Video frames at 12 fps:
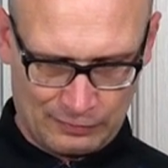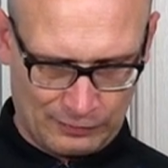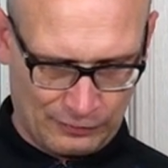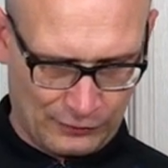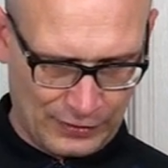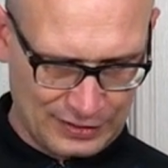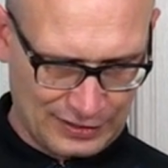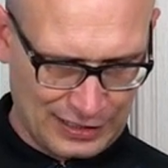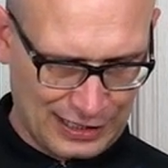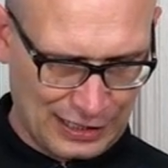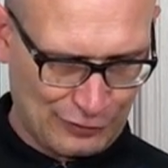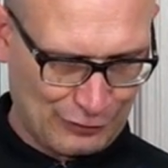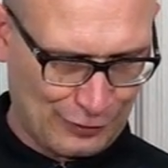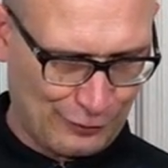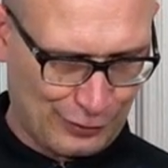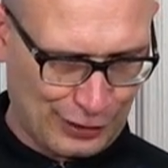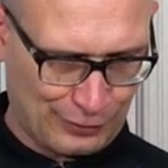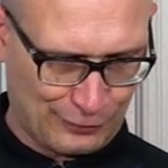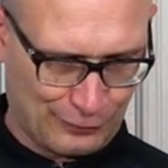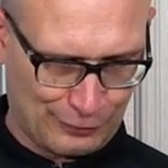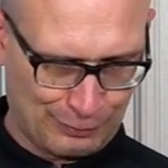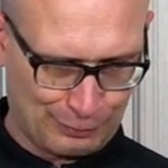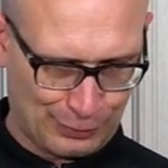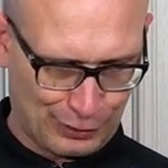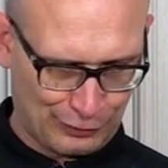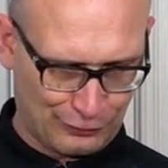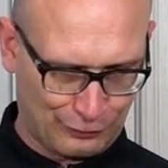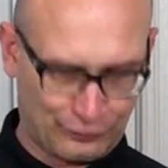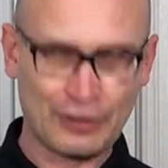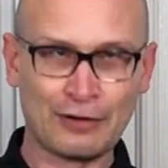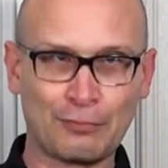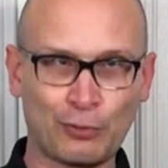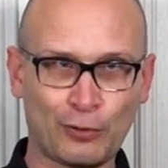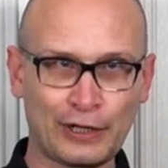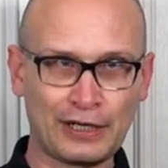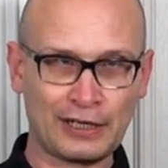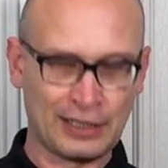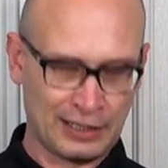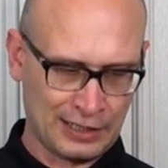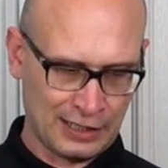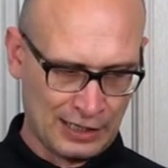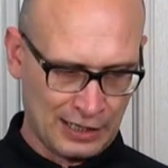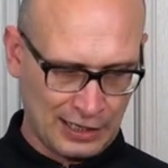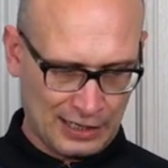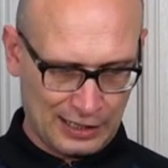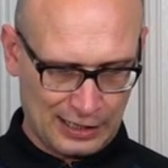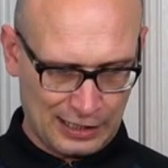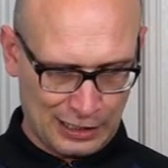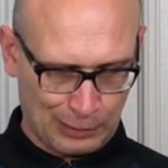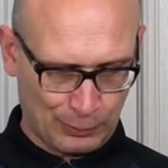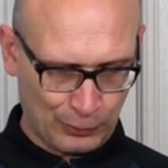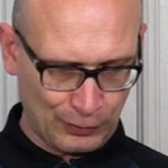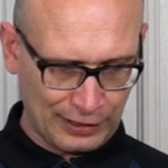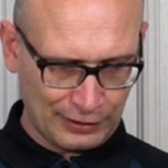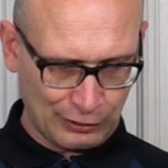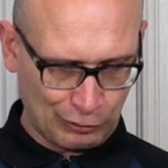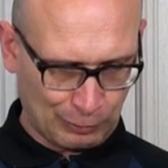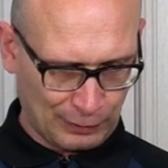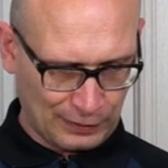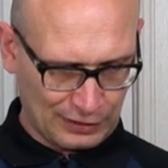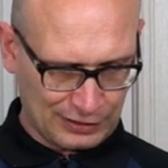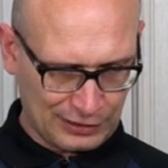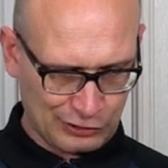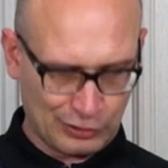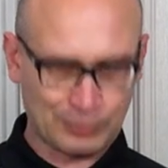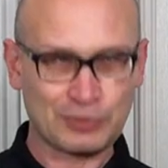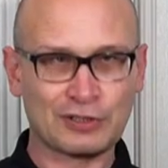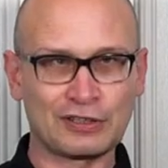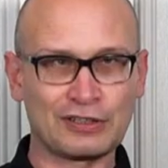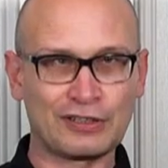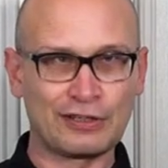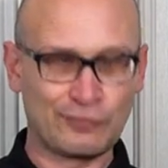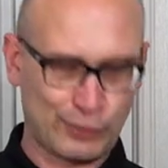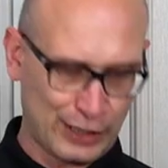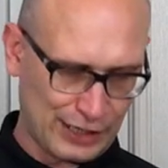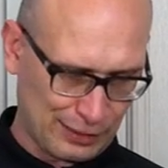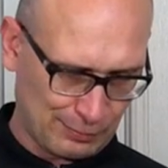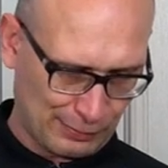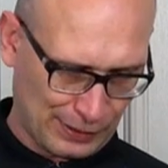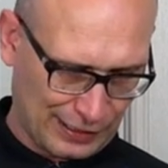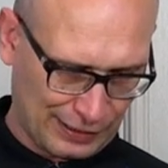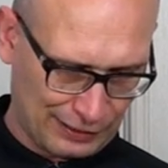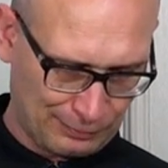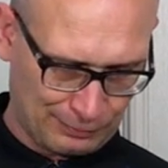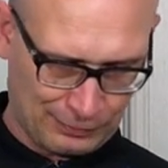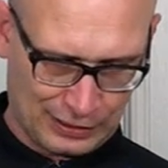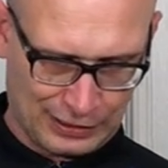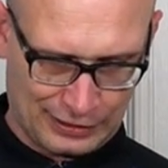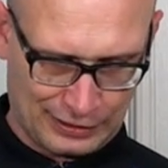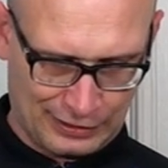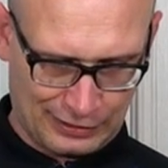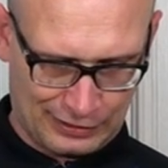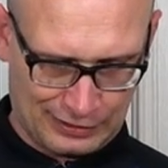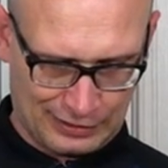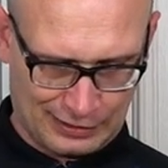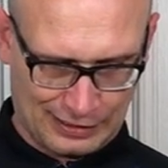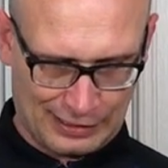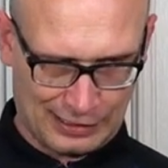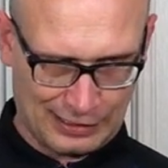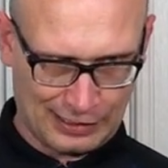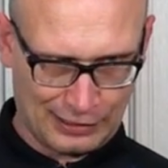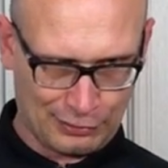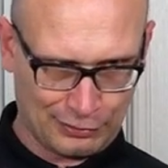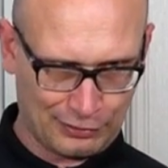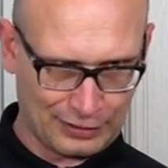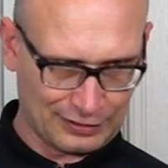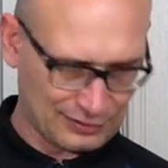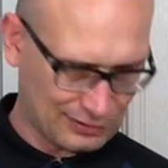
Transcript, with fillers: first dart I've ever had from Bit of Bully. Uh, I'll put the link up in the description of where you can buy them, and I think